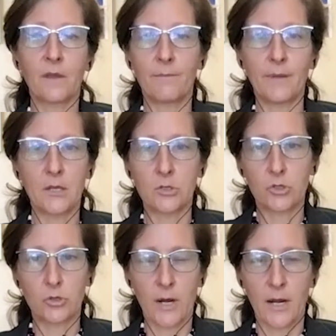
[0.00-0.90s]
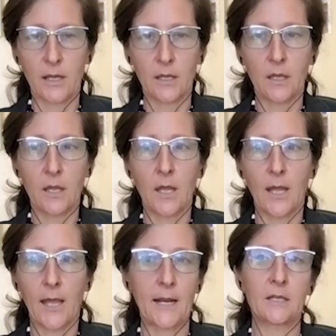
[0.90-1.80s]
binge drink
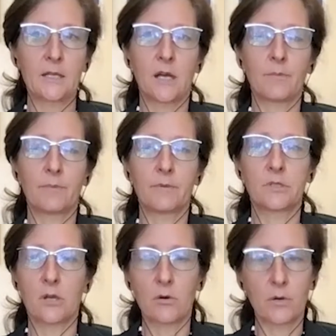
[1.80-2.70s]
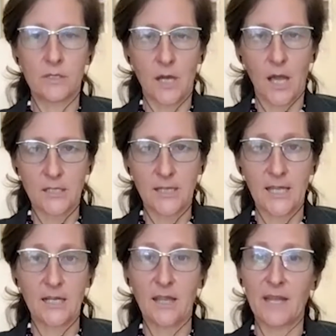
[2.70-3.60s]
and end up so
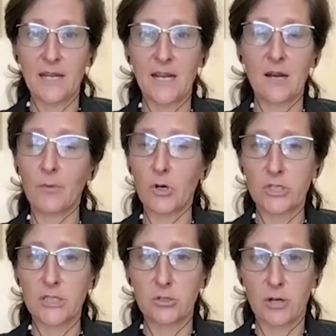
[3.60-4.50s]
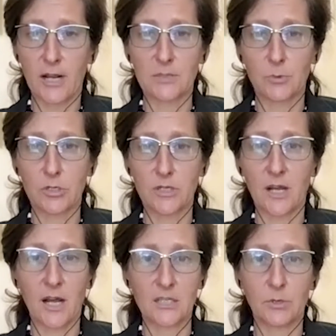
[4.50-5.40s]
intoxicated that they need an emergency transport to the
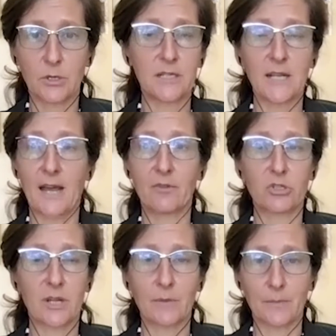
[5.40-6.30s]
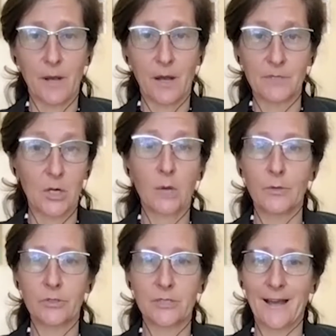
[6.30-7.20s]
hospital, need to have their stomach pumped and
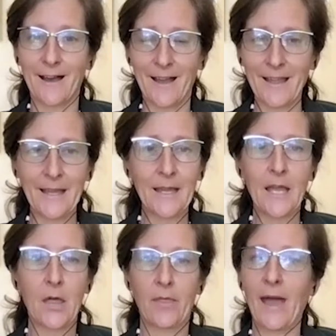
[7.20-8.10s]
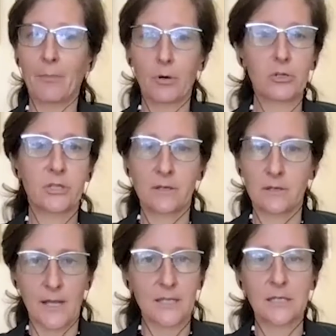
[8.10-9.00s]
almost die. That
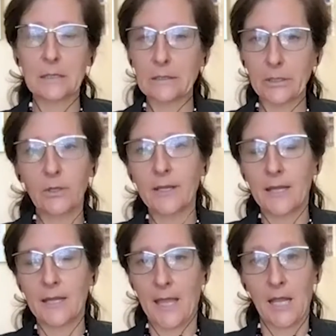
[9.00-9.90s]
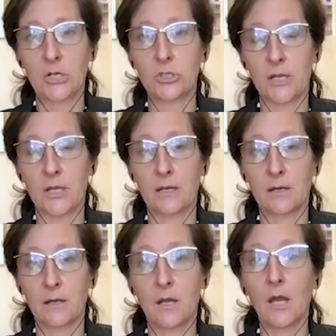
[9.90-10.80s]
person has clearly engaged in
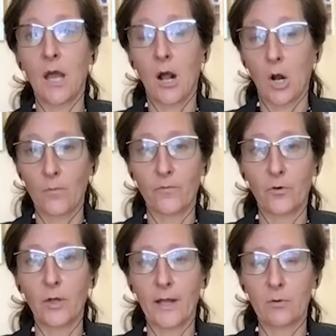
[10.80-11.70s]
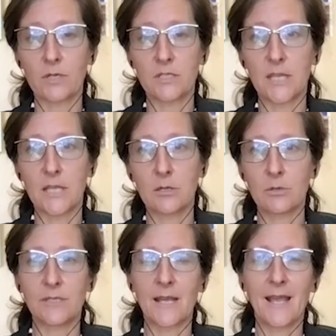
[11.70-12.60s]
harmful and risky
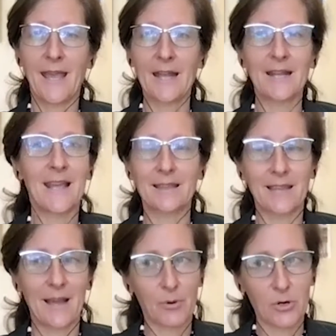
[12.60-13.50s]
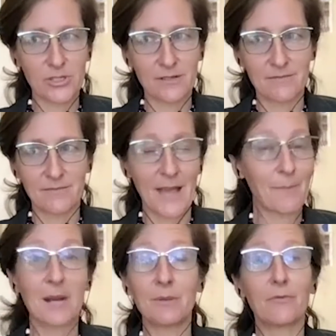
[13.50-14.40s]
use. And yet that person, that
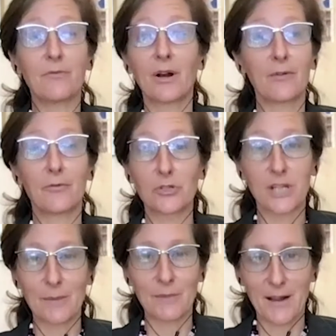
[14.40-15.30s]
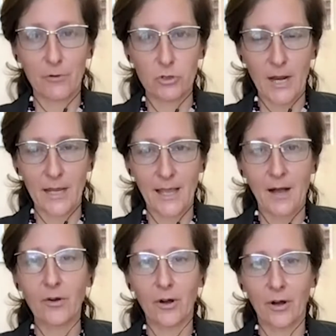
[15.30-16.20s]
might've been the very first time they ever drank
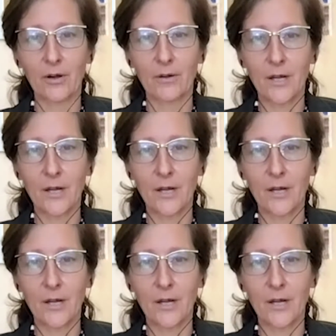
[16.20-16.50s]
alcohol,